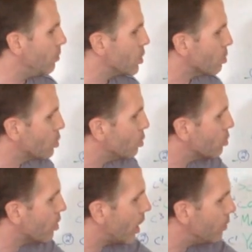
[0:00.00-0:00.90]
So
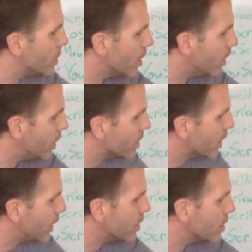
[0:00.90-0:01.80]
SoScribe is a
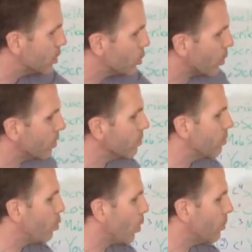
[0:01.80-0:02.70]
nice short
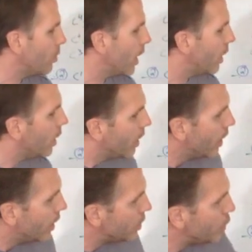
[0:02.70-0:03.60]
form of that.
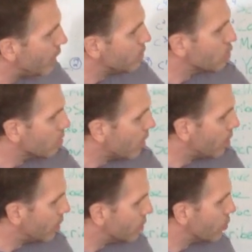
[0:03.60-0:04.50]
And then you have
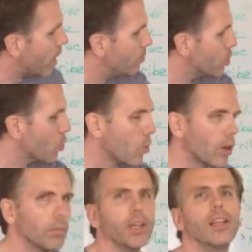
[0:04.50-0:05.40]
Scribe
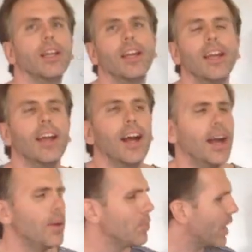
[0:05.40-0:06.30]
Storm.
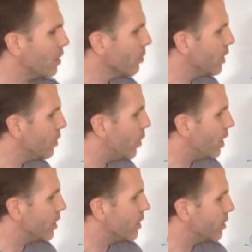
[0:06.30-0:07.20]
I don't really know
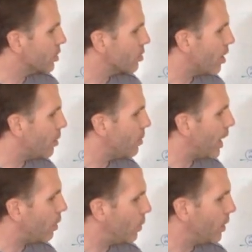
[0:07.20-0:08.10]
how to describe
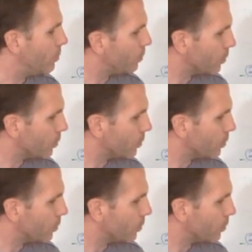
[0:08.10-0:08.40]
that one,